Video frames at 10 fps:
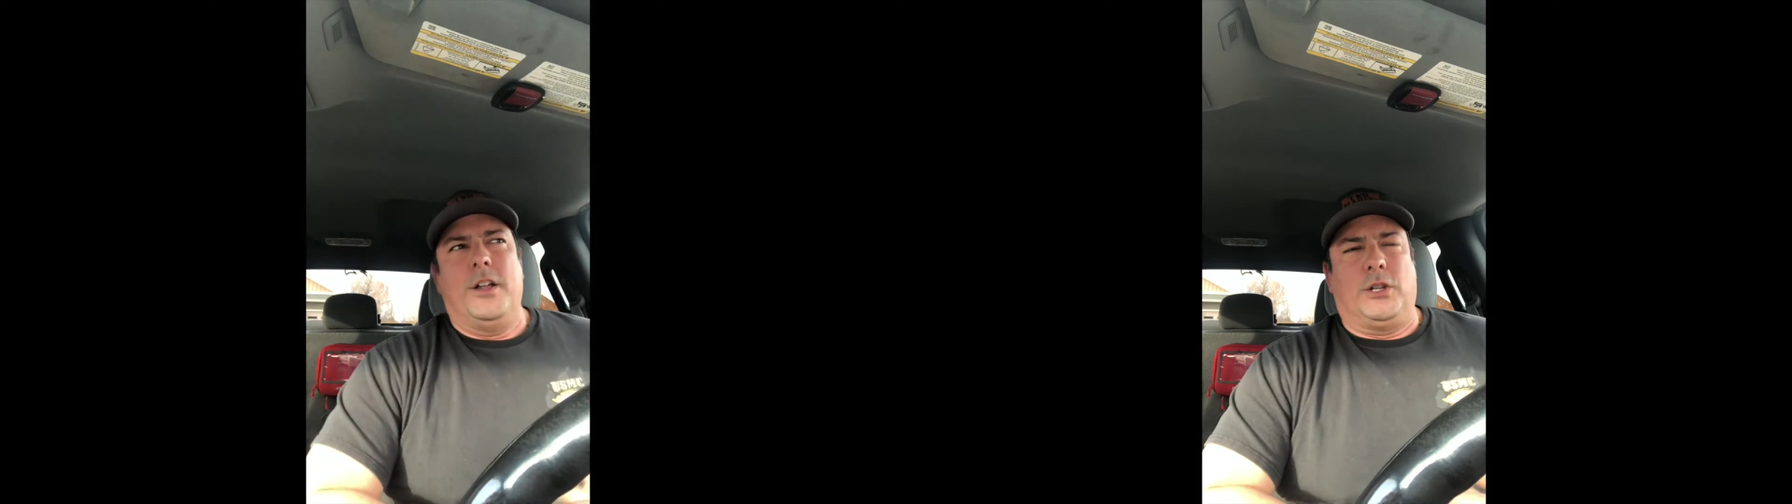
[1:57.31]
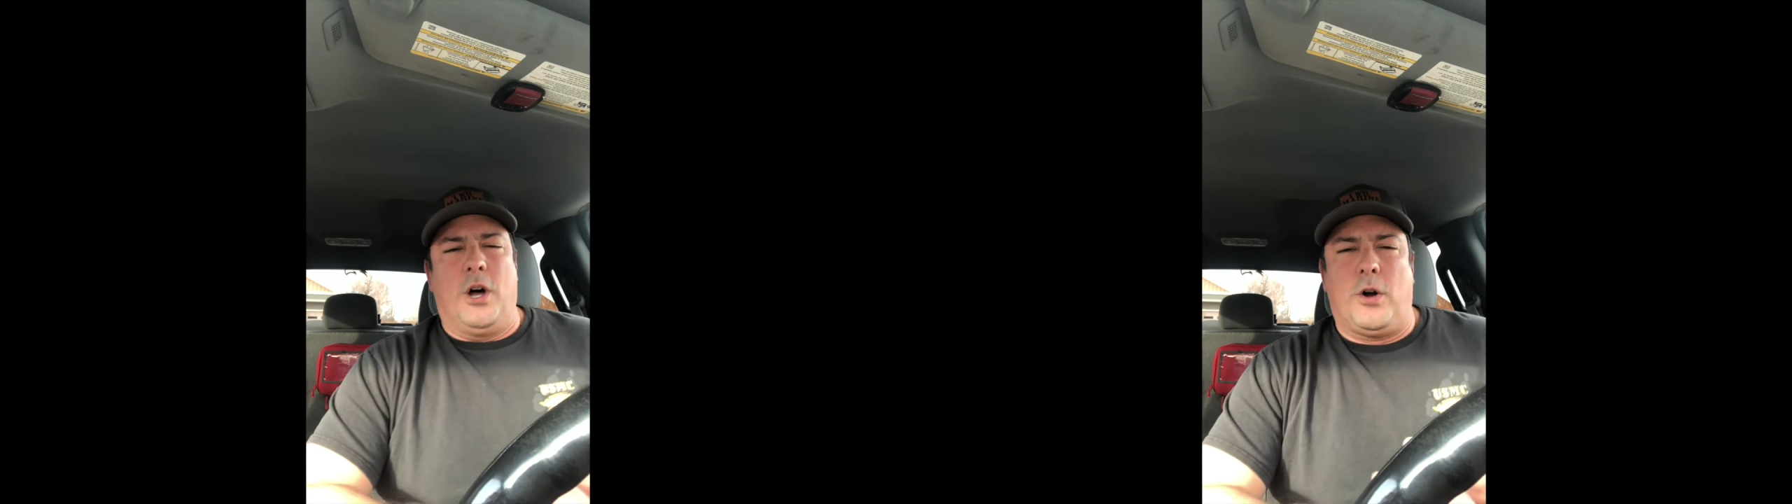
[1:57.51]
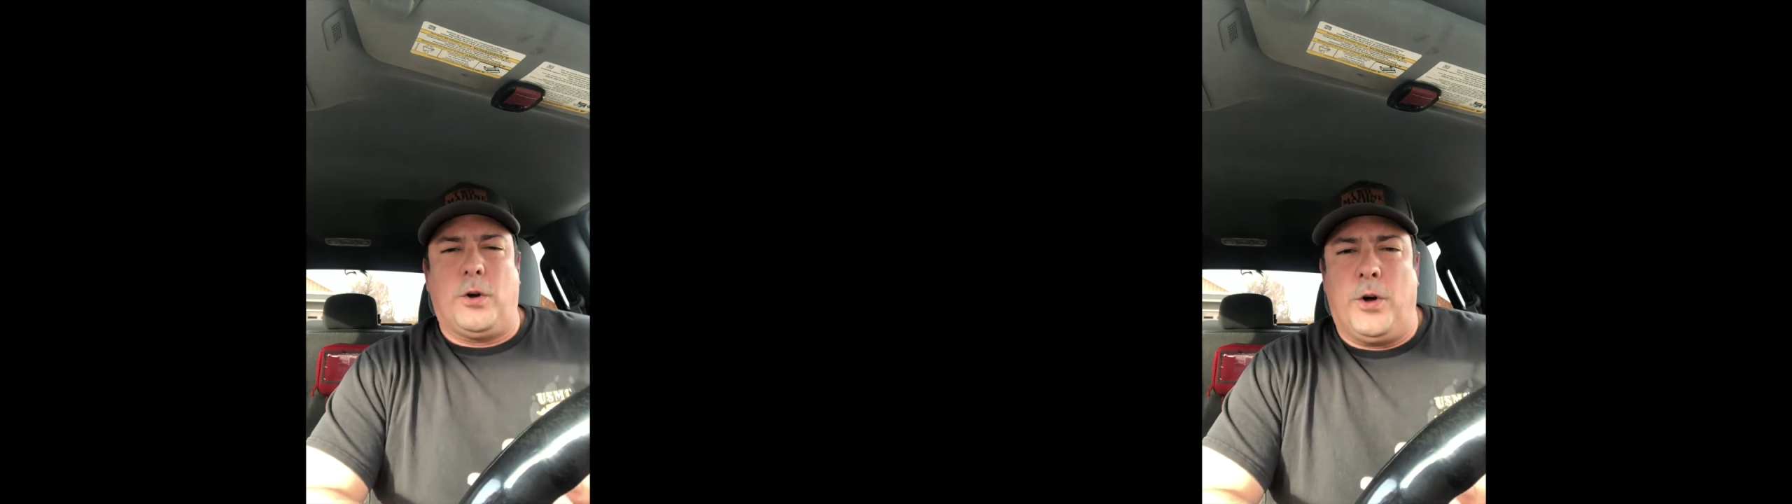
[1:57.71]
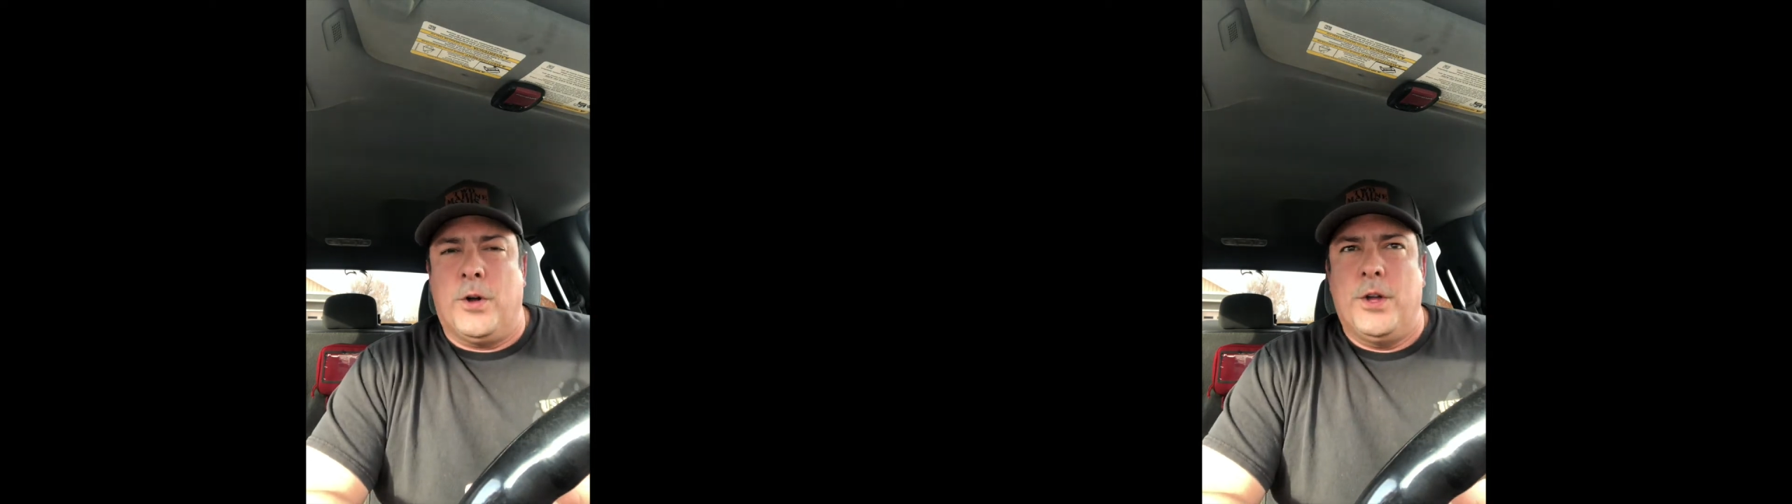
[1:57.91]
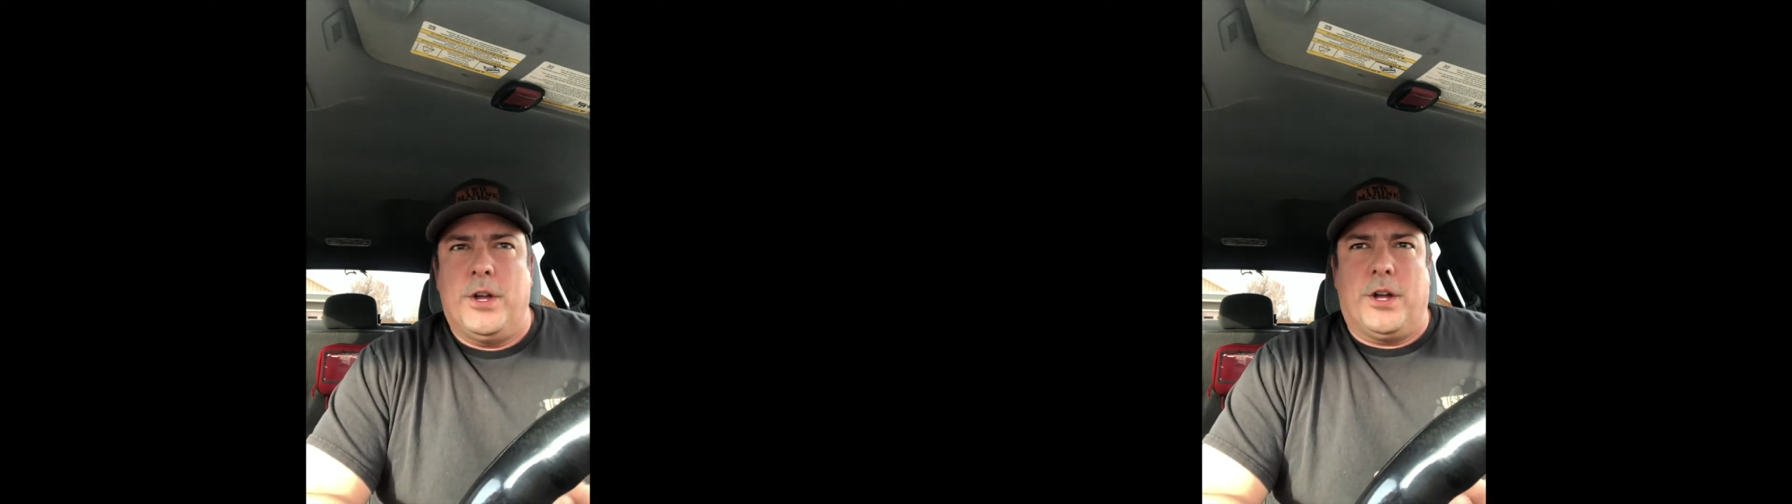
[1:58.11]
local
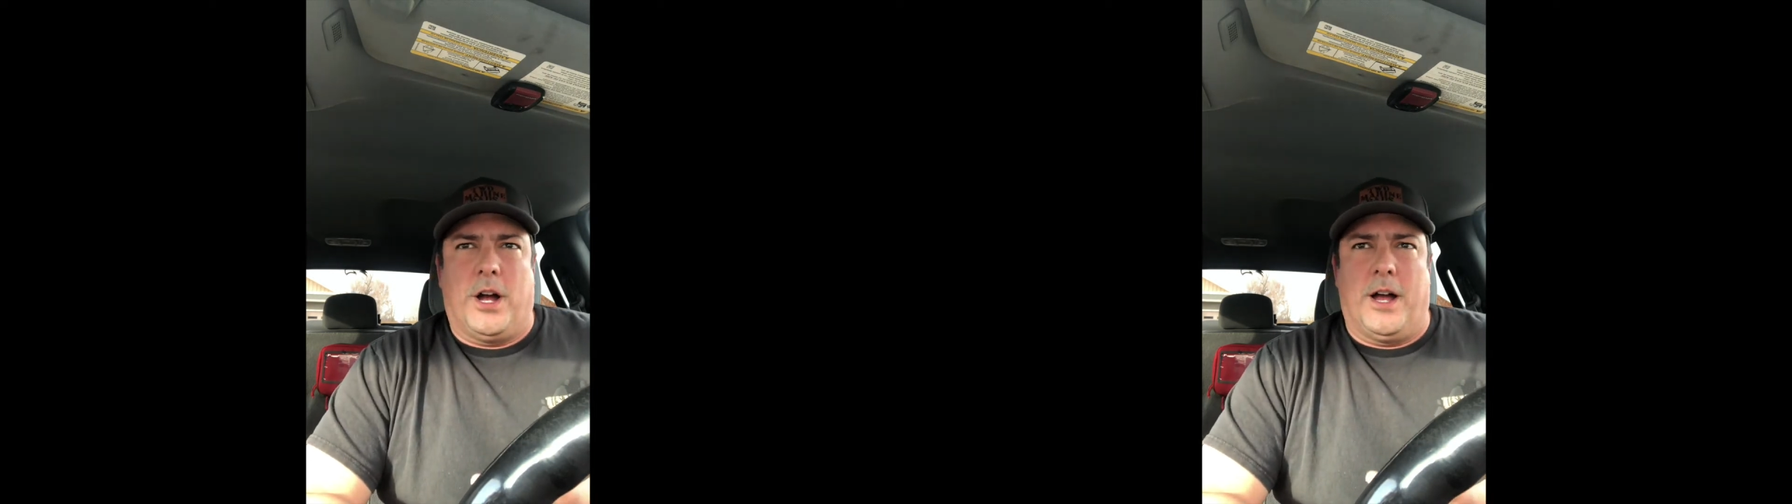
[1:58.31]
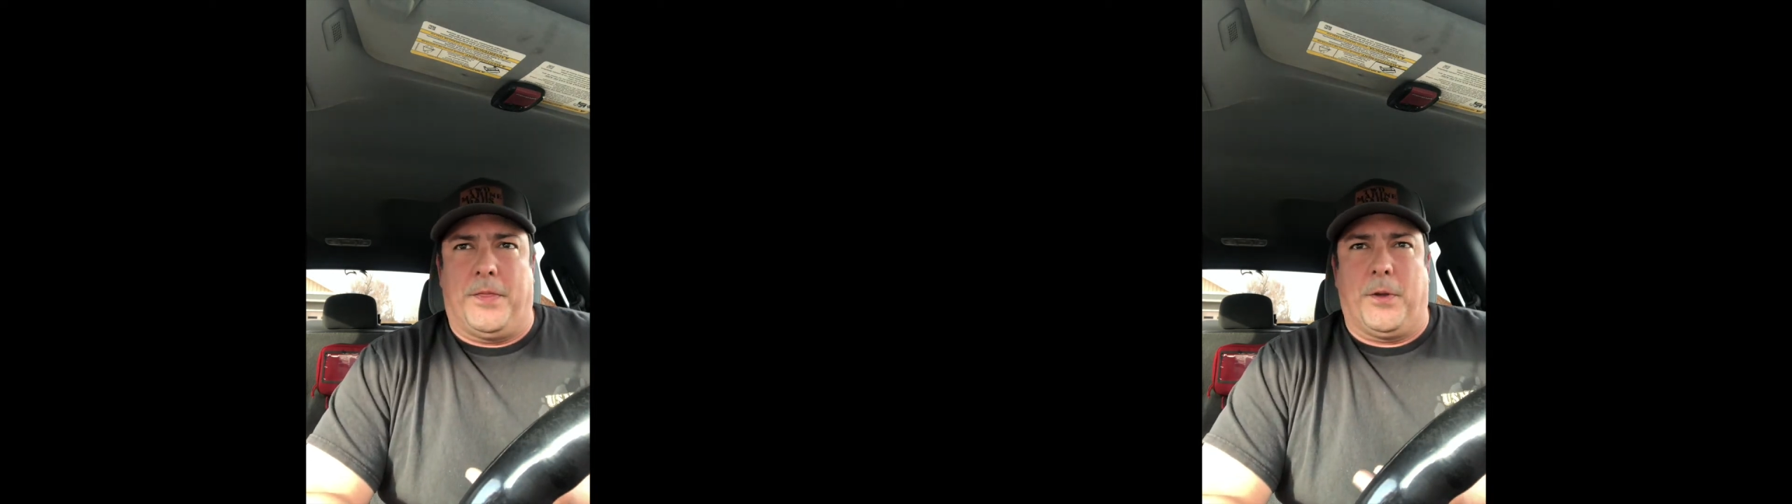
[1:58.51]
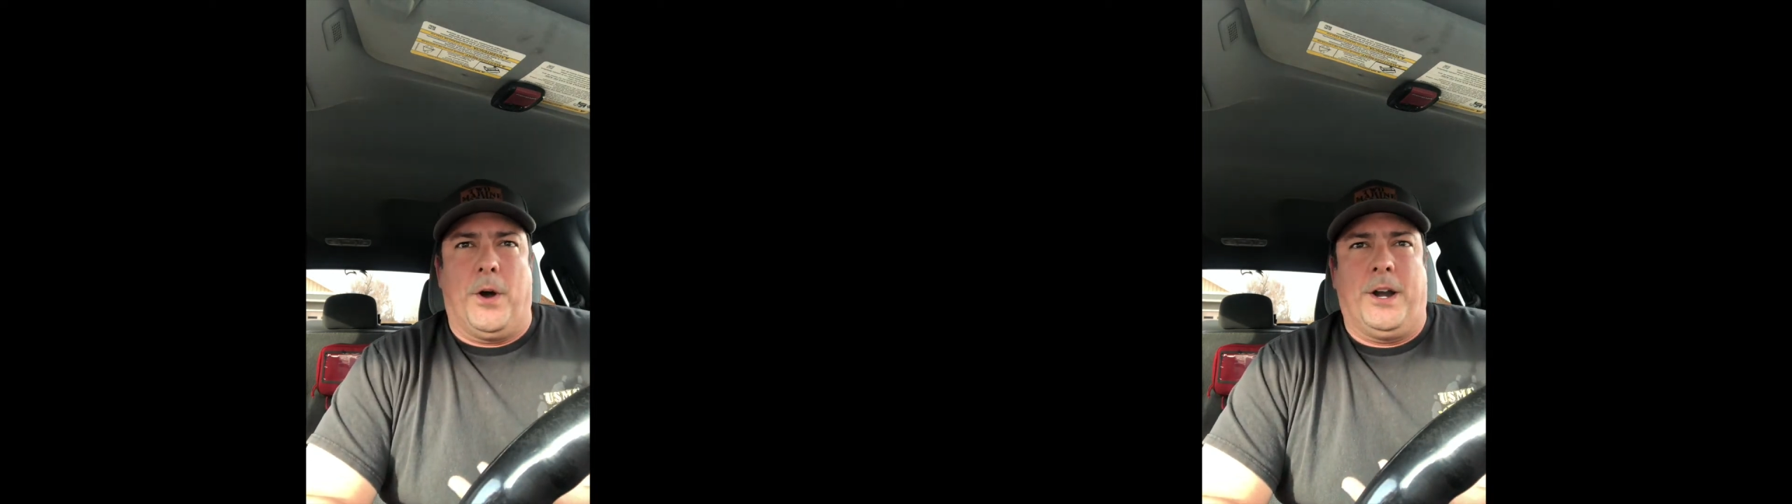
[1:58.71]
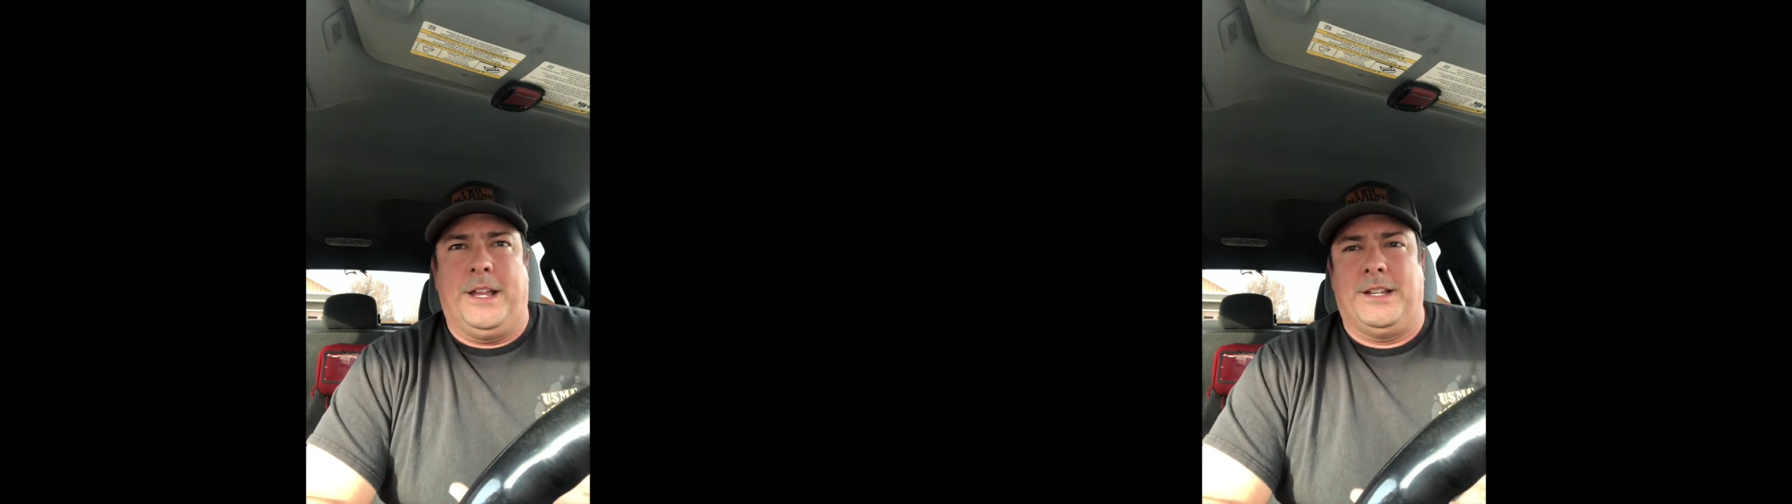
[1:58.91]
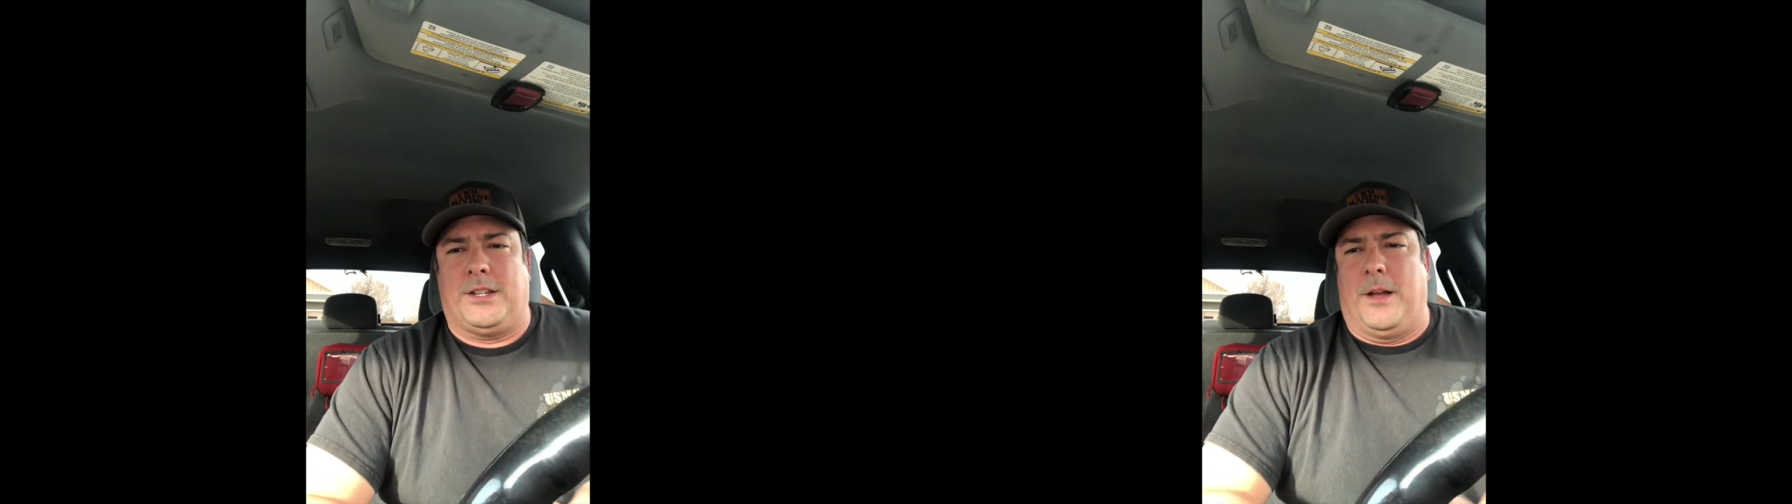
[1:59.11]

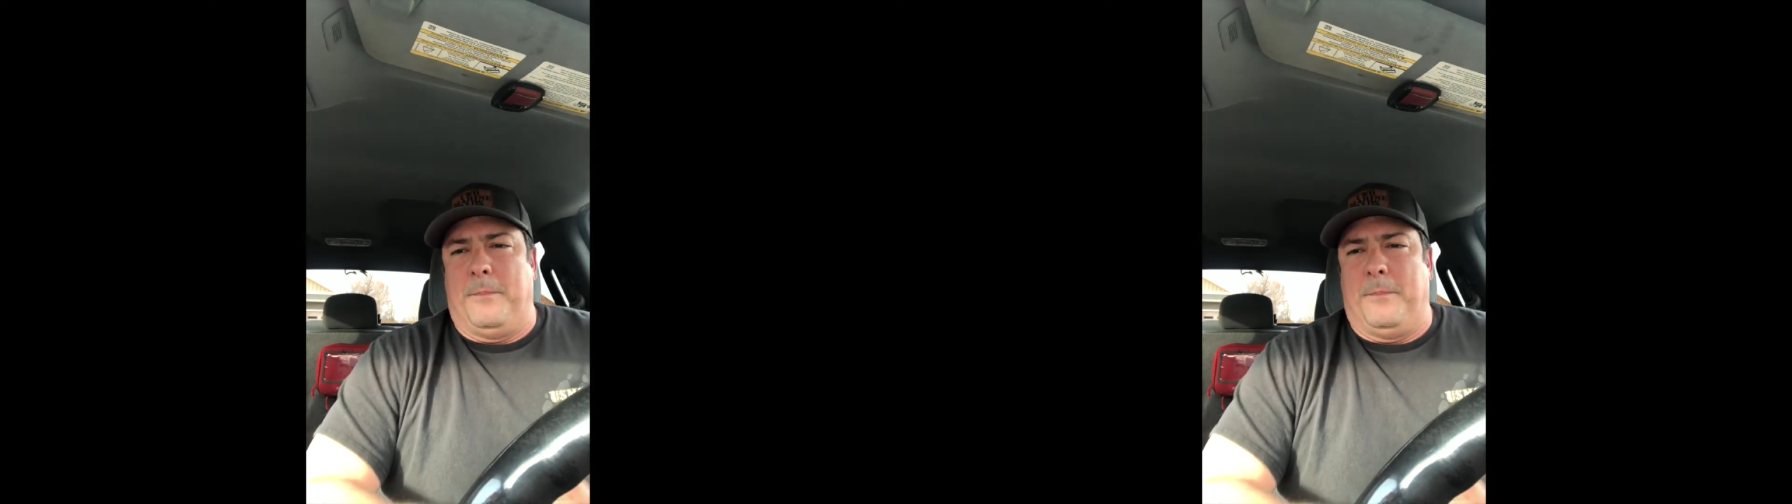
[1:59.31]
authorities,